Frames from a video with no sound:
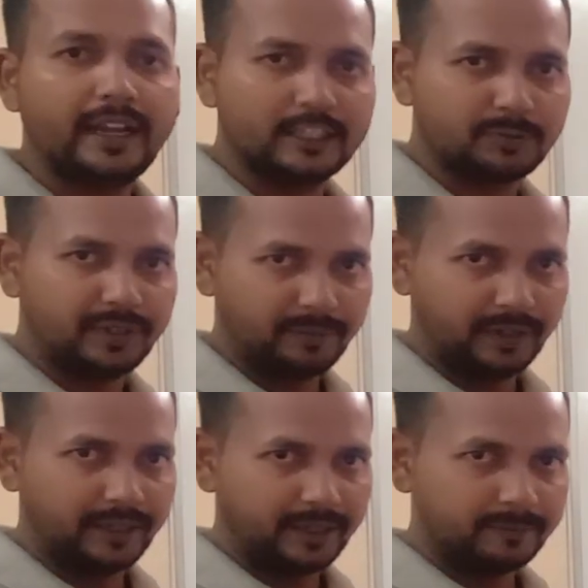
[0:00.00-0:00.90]

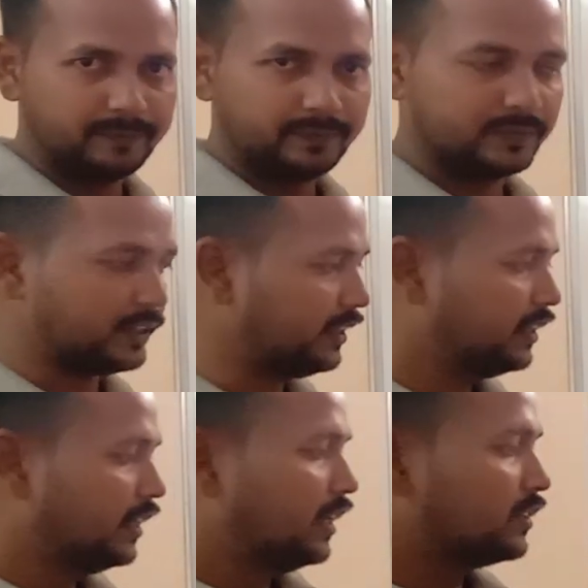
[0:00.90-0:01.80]
experiment, right?
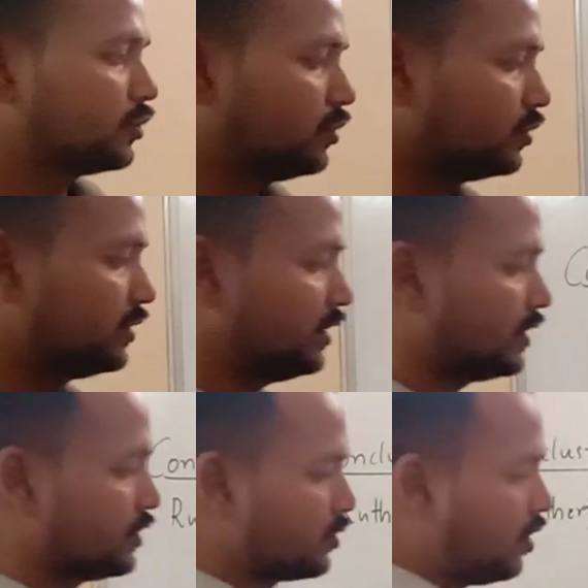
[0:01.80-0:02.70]
So this
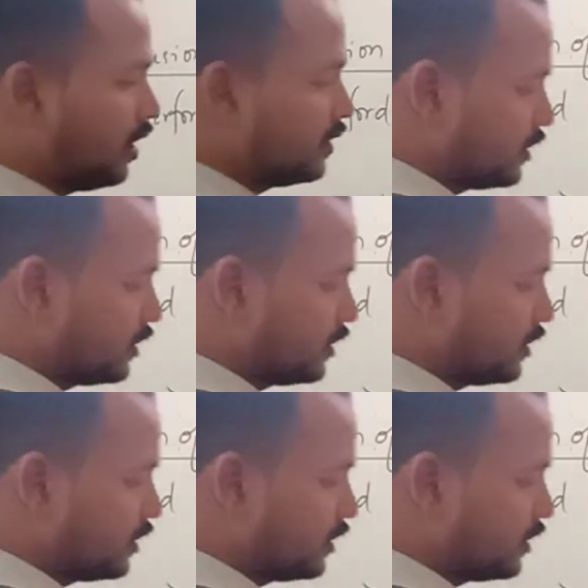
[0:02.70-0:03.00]
is called,